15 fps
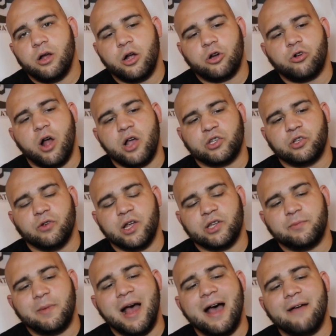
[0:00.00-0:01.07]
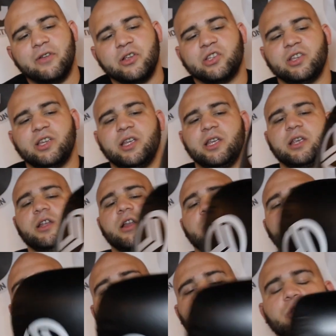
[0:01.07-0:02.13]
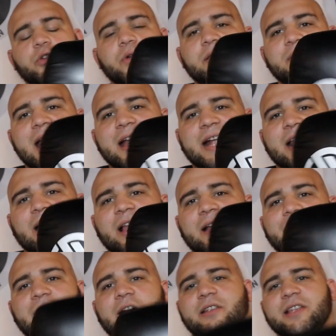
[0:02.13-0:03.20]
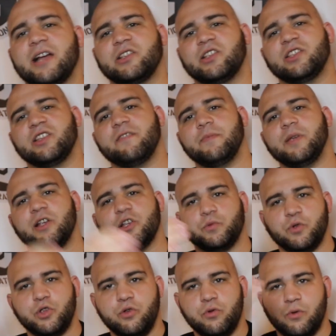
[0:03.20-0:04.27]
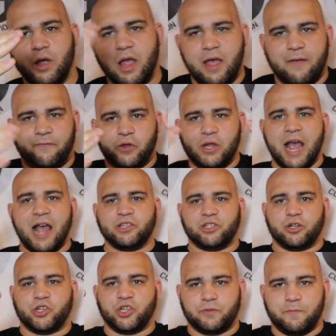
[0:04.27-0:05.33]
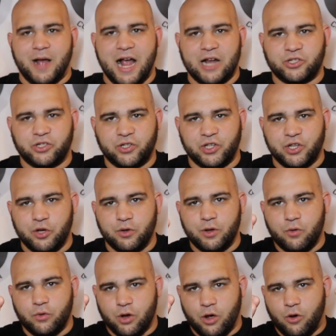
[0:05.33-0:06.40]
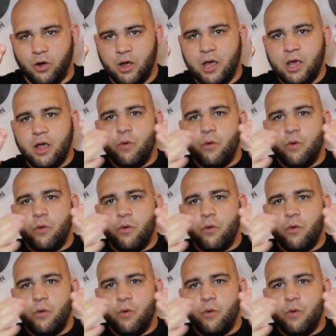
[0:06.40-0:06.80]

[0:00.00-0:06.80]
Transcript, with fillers: across the wrist, but obviously, you know, they're doing that kind of like Fairtex and stuff, because when you, if you guys are just boxers and you don't know,